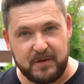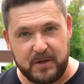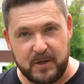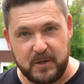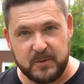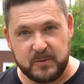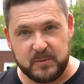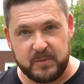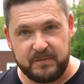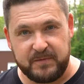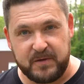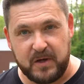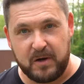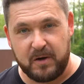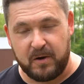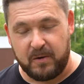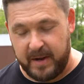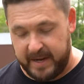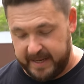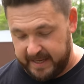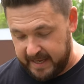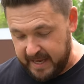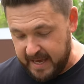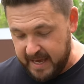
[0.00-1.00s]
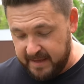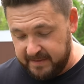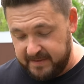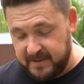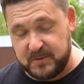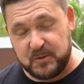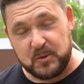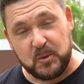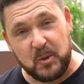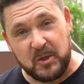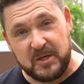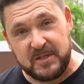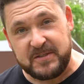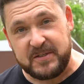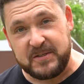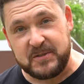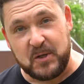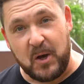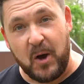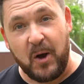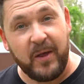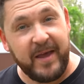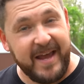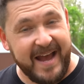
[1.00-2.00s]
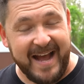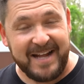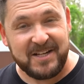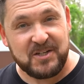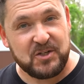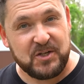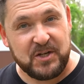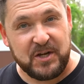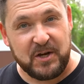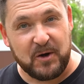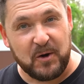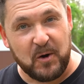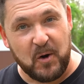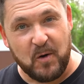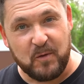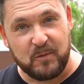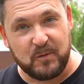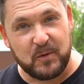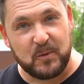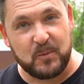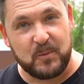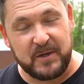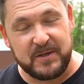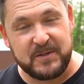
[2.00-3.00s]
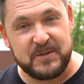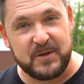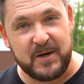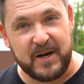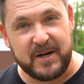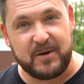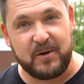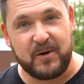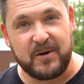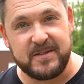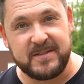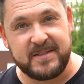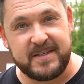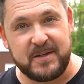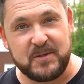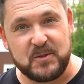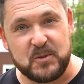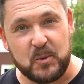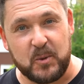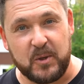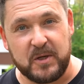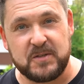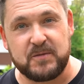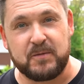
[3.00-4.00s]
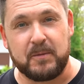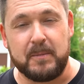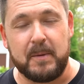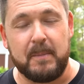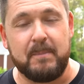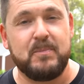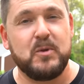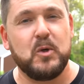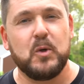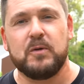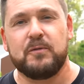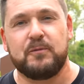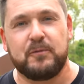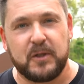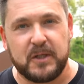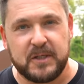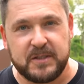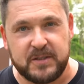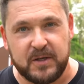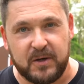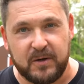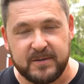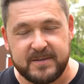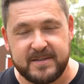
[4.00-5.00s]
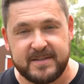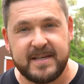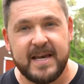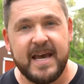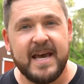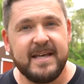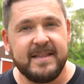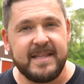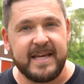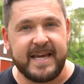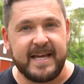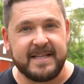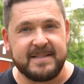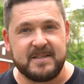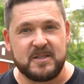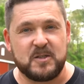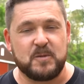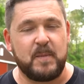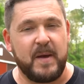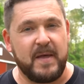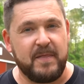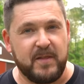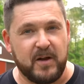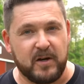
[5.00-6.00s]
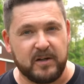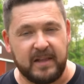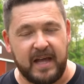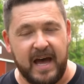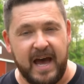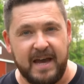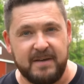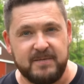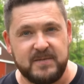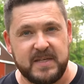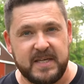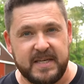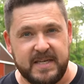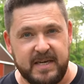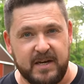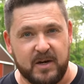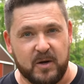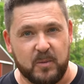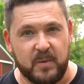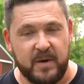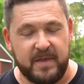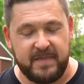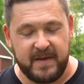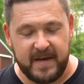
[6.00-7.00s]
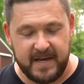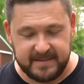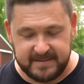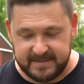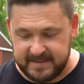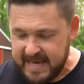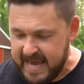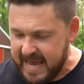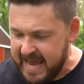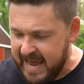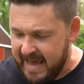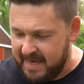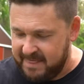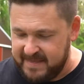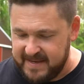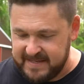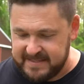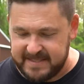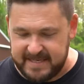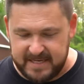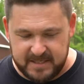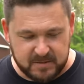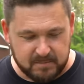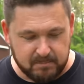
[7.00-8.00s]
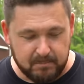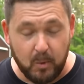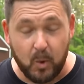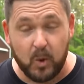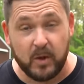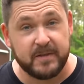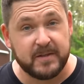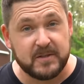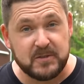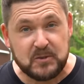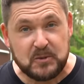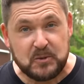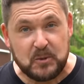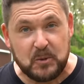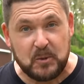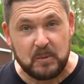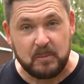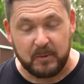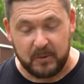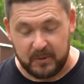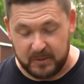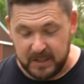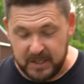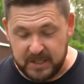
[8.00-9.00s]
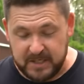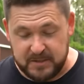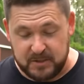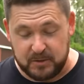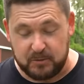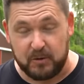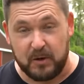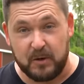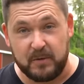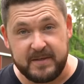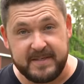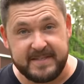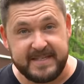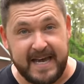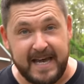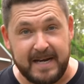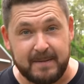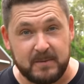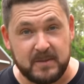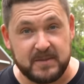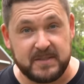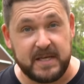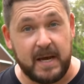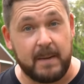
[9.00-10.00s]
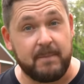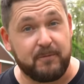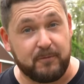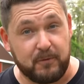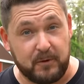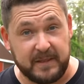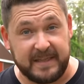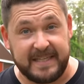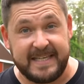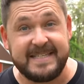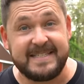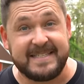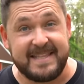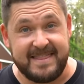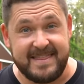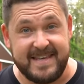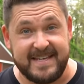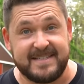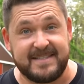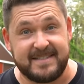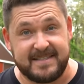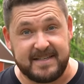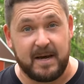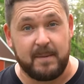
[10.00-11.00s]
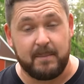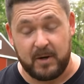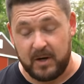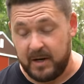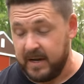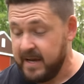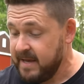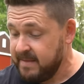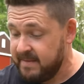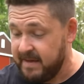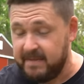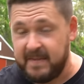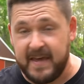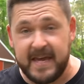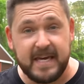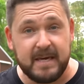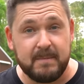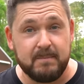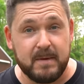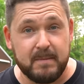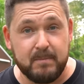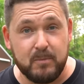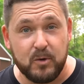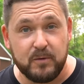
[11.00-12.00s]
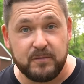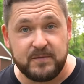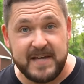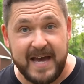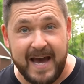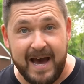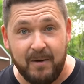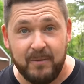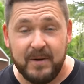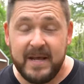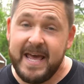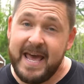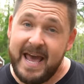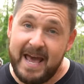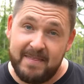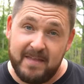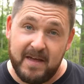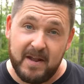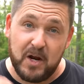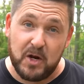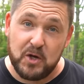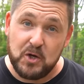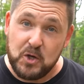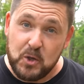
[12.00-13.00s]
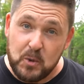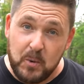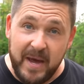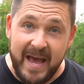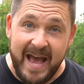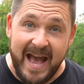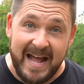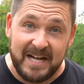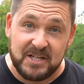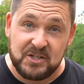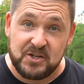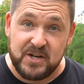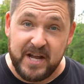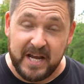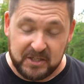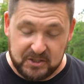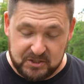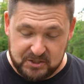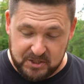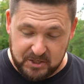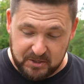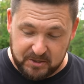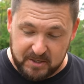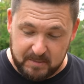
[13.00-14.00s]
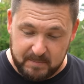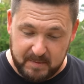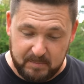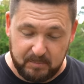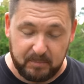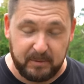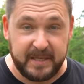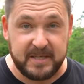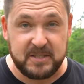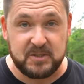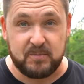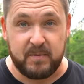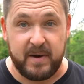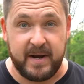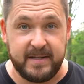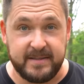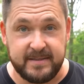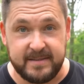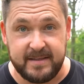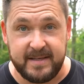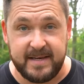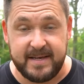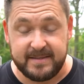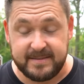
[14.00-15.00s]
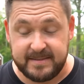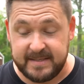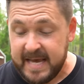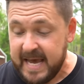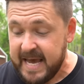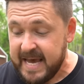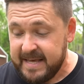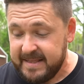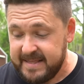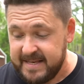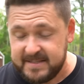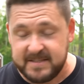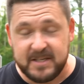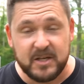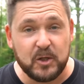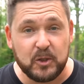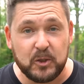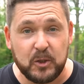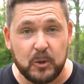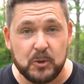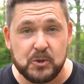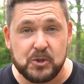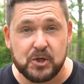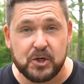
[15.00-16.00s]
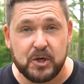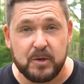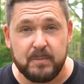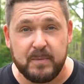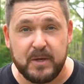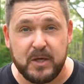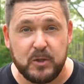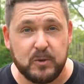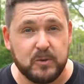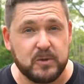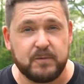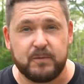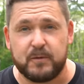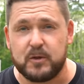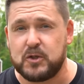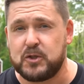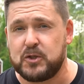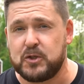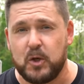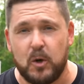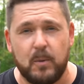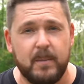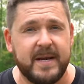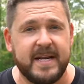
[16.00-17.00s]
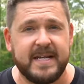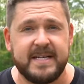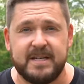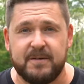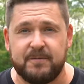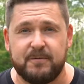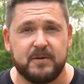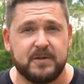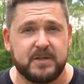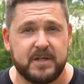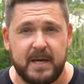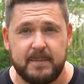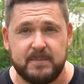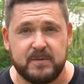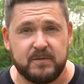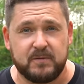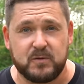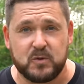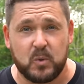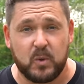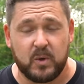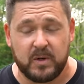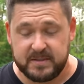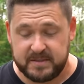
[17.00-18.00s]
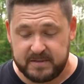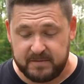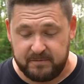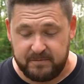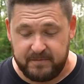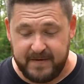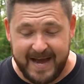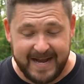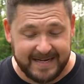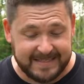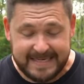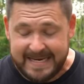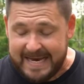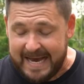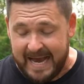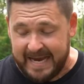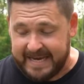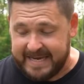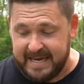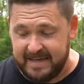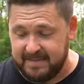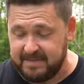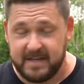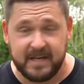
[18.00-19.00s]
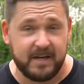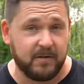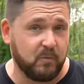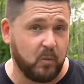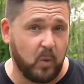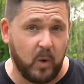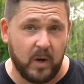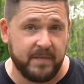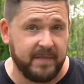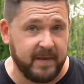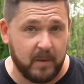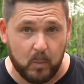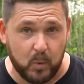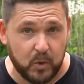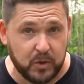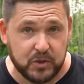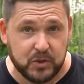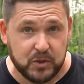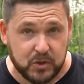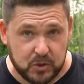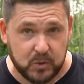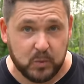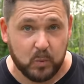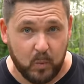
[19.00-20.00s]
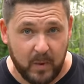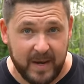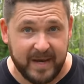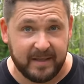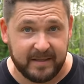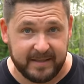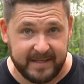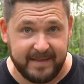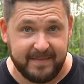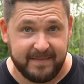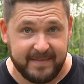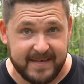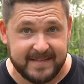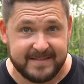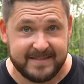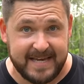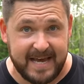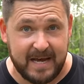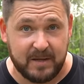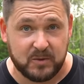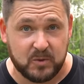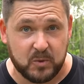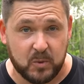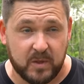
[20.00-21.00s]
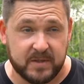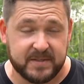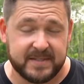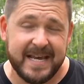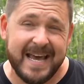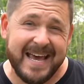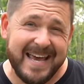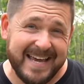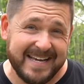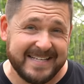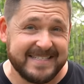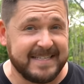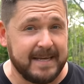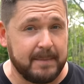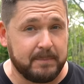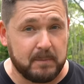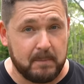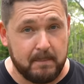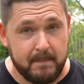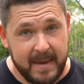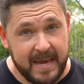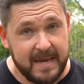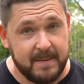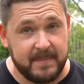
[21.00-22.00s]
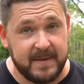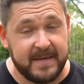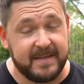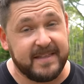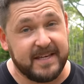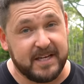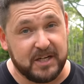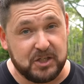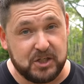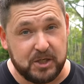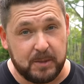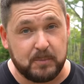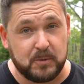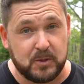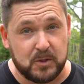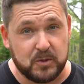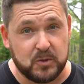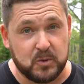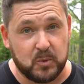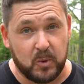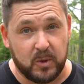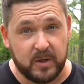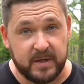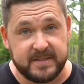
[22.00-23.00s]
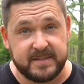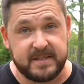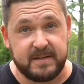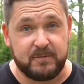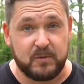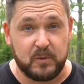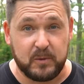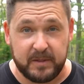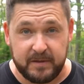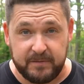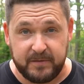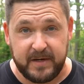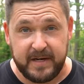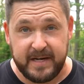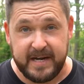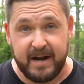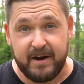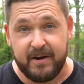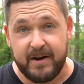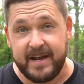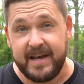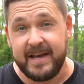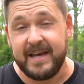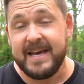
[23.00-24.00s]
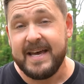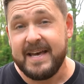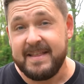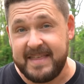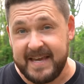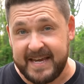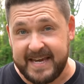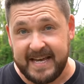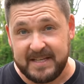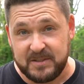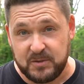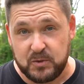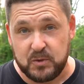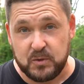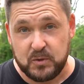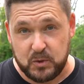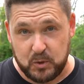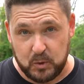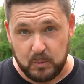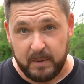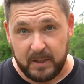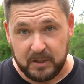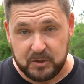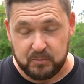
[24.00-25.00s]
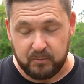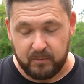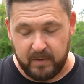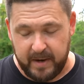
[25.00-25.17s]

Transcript: videos we've done already. These tortoises all hatched here over the winter at Garden State Tortoise from the beautiful adults that get to spend their lives here with us. And this is more than suitable to grow these animals up for at least this summer. Then they can be moved out and then a new hatch next year could be placed right into this. This enclosure can be used for so many different types of tortoise. In fact, I can't think of one that wouldn't do well in this outdoors, except maybe the Egyptian tortoise if you live in an area that gets too much